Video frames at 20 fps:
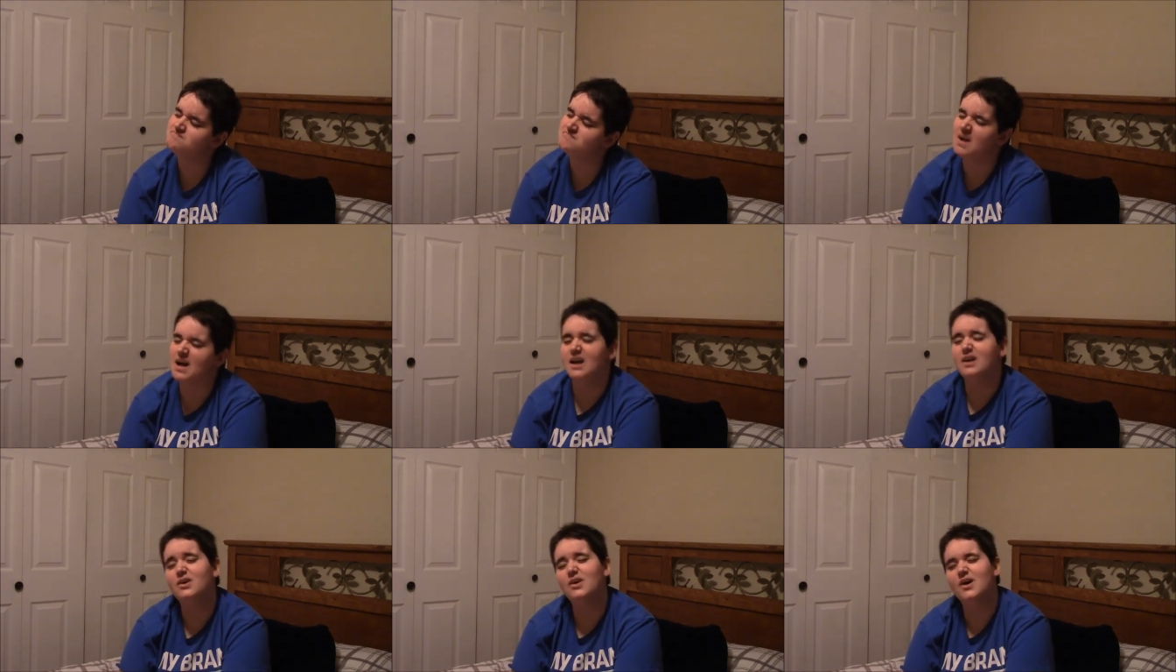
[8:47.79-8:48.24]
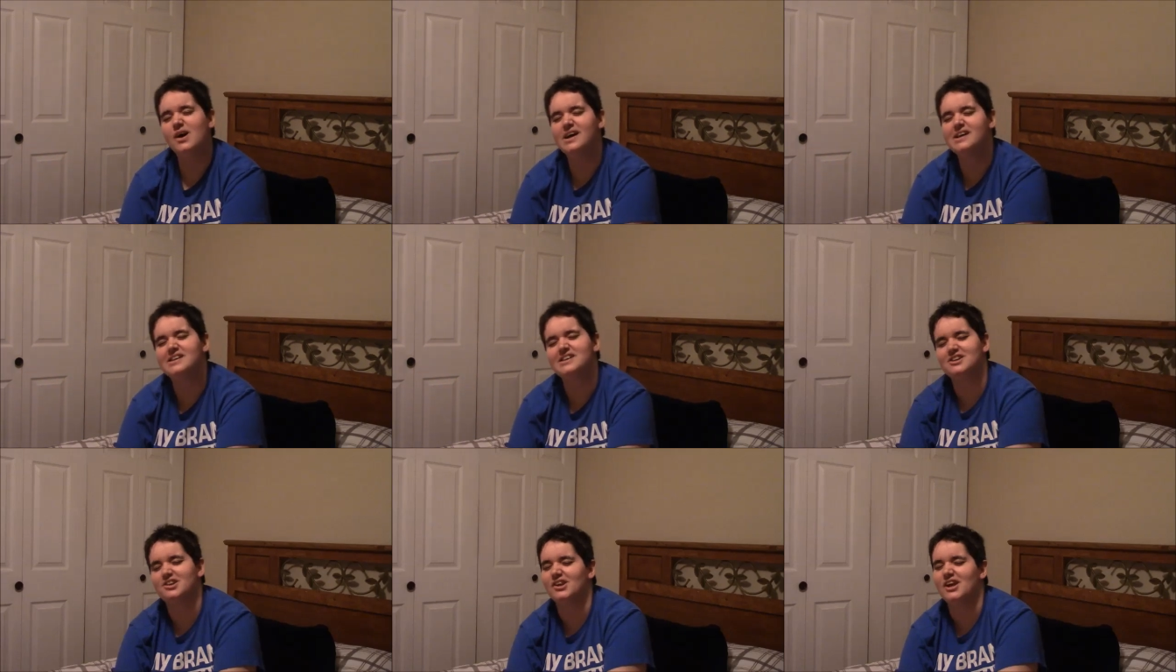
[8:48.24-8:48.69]
I don't
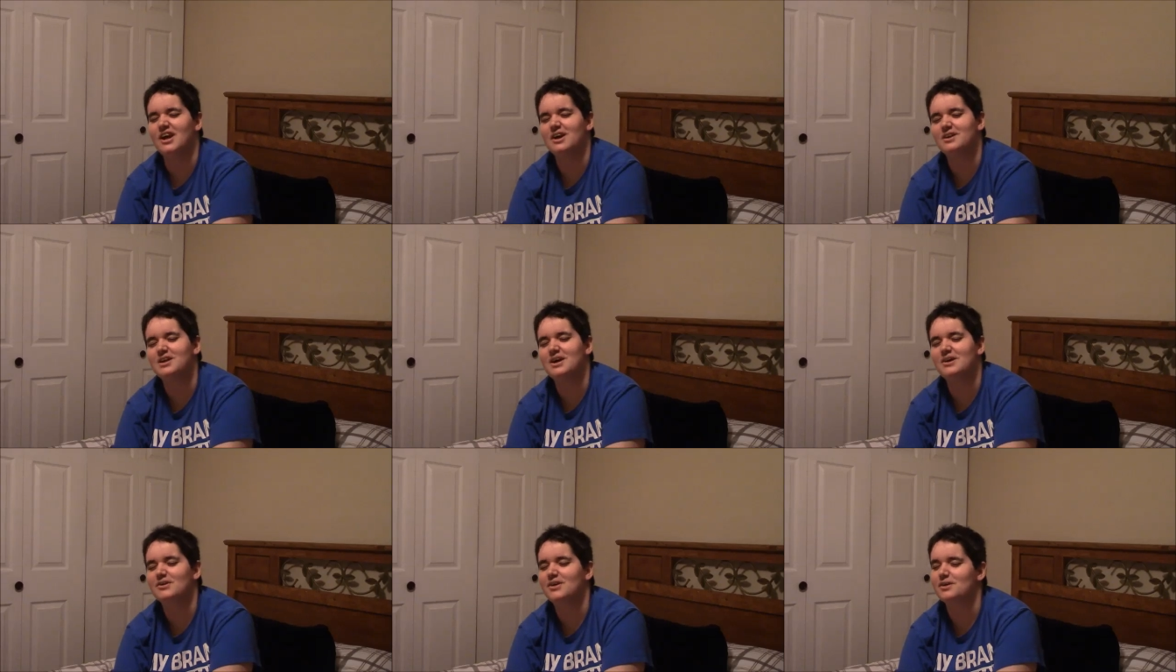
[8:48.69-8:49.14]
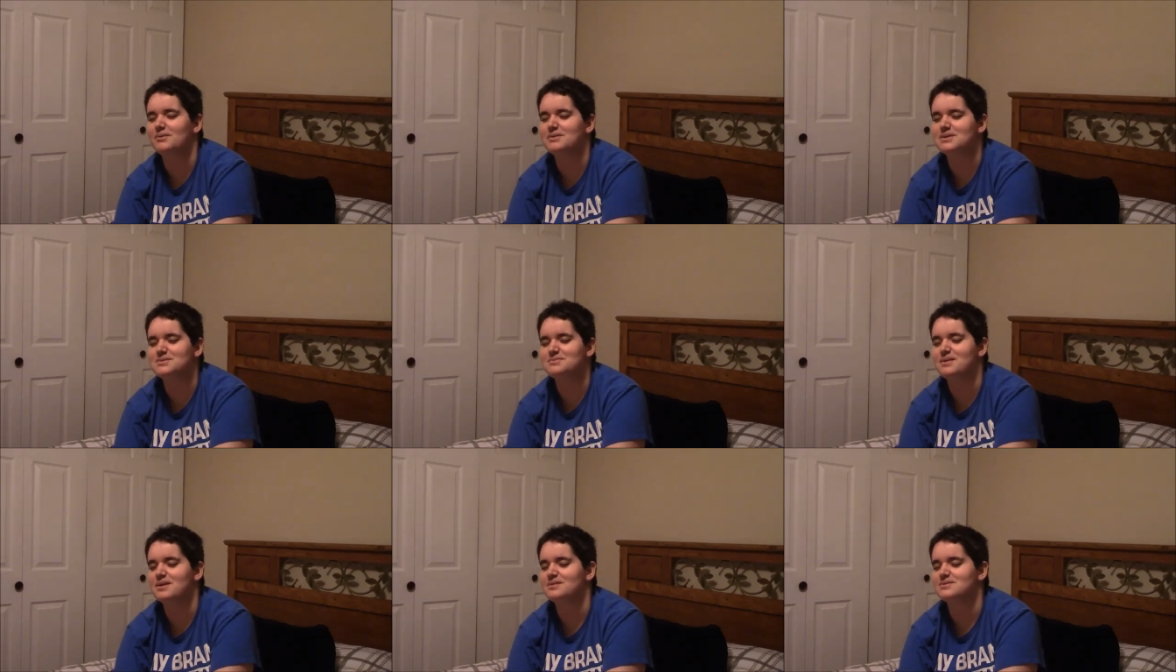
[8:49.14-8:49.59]
know actually how loud I
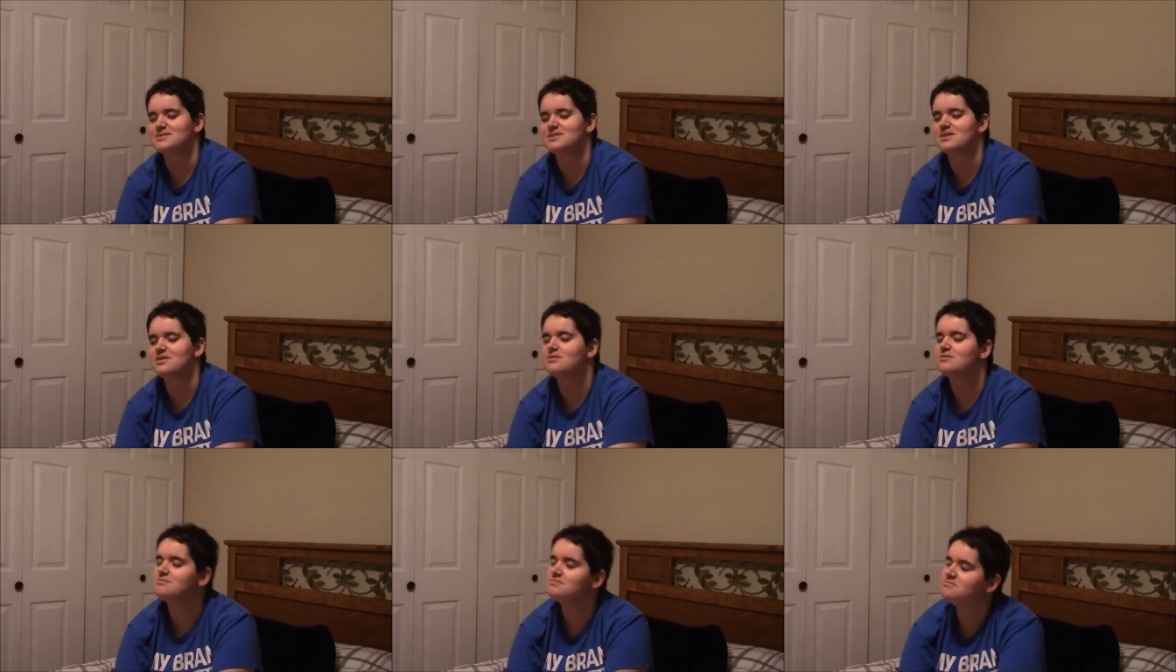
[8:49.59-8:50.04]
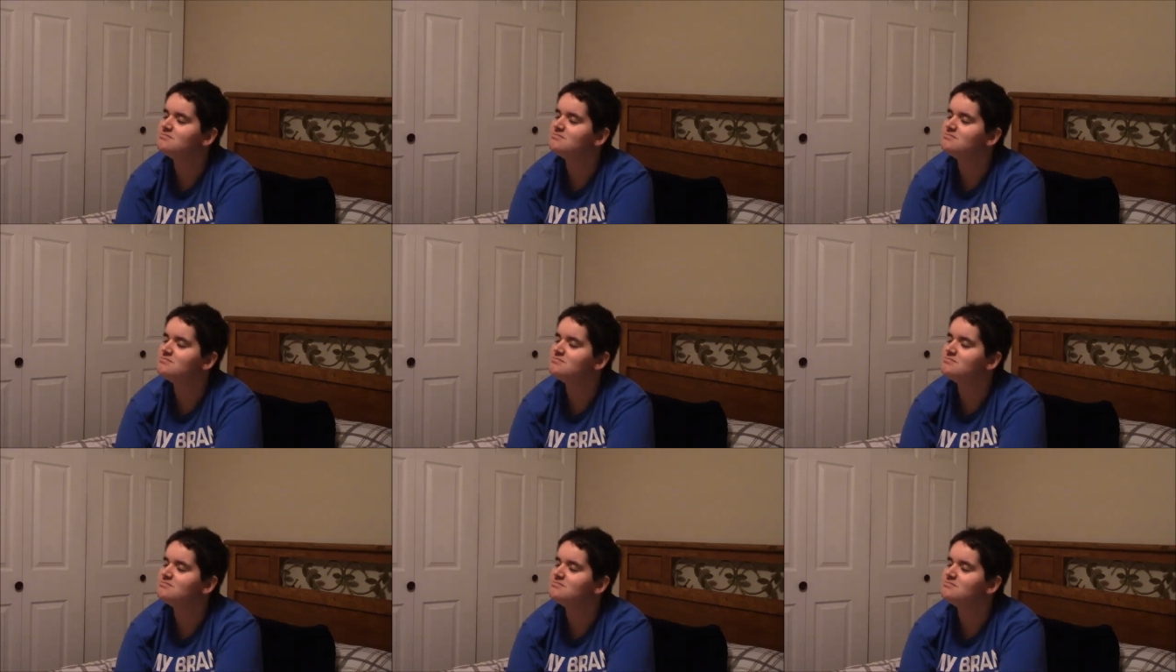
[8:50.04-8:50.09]
was when I was little.